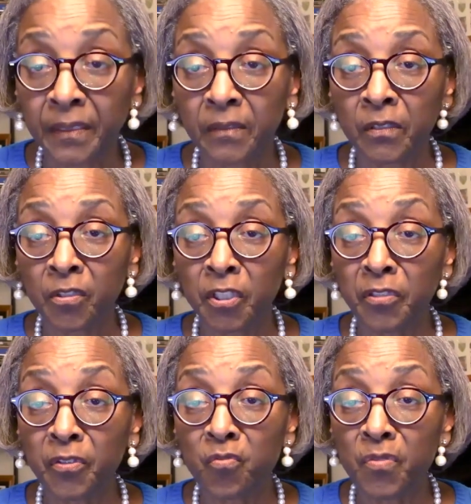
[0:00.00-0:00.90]
You shouldn't do
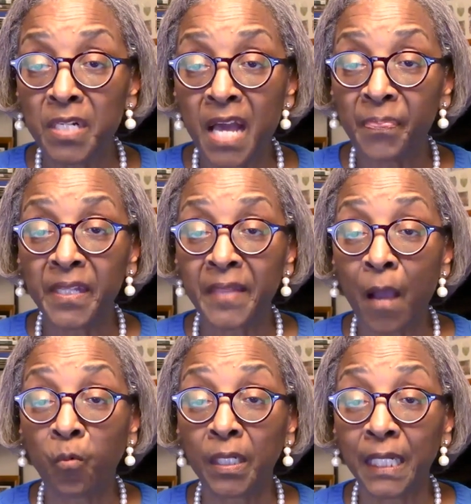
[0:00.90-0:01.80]
nothing that
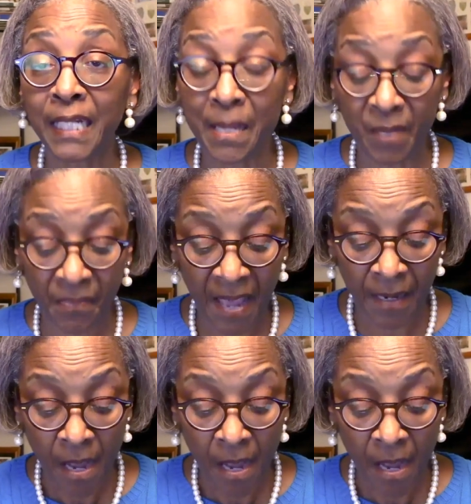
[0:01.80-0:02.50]
will limit that.